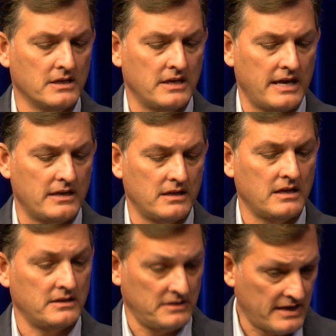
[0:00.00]
And
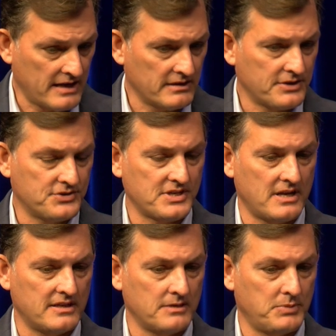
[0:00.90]
and yeah, like you said,
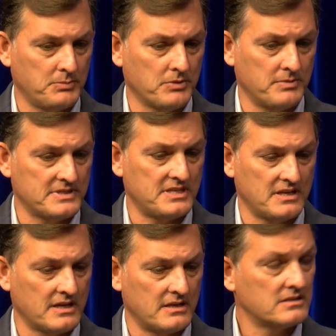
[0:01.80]
I think people have been
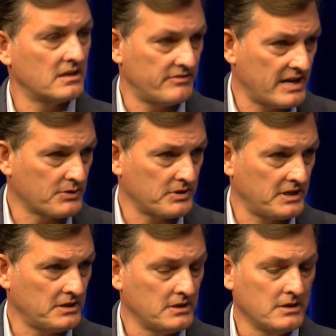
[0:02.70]
sitting on a ton of
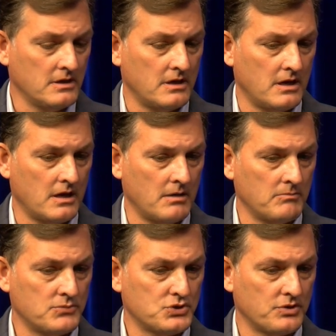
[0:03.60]
equity, mm-hmm.
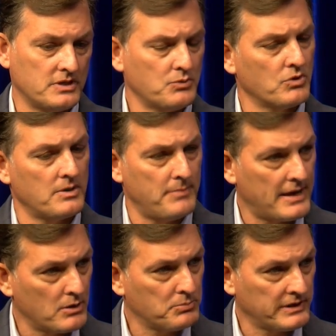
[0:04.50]
um, so I think we're in a
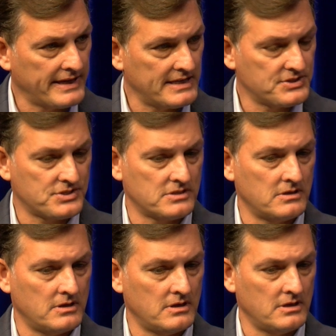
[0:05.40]
better place
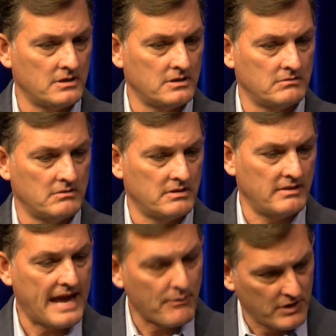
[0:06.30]
in, in, in
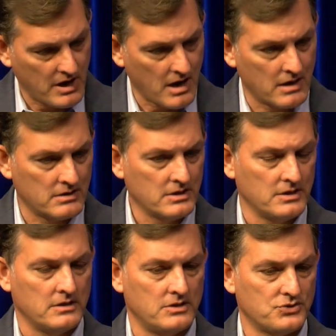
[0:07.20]
that regard
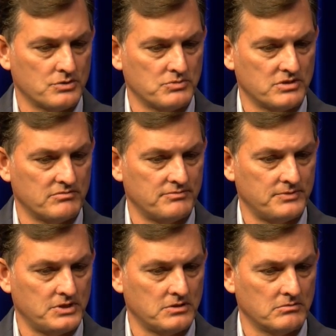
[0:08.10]
in terms of
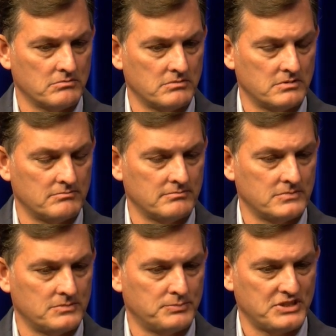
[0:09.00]
you know the,
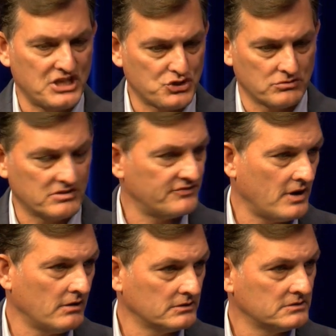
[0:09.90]
the potential
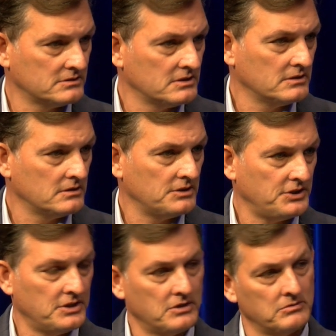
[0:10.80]
default,
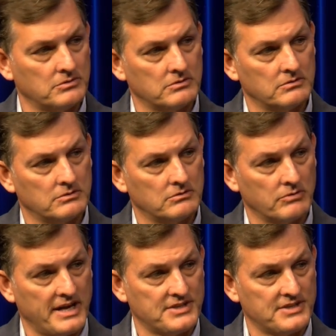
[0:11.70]
you know, rates.